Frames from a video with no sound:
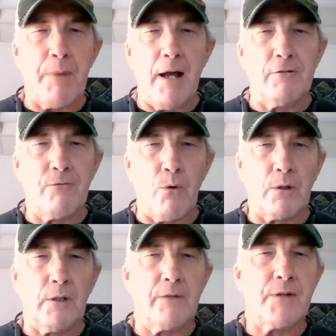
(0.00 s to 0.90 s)
pound
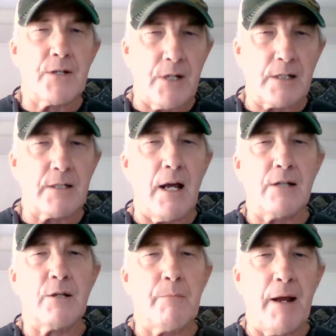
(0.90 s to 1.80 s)
forklift, a
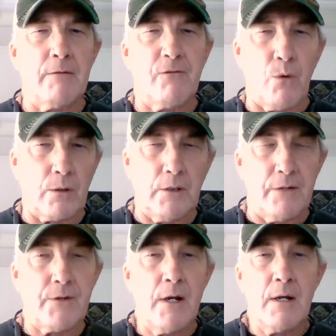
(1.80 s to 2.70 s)
6,000 pound forklift,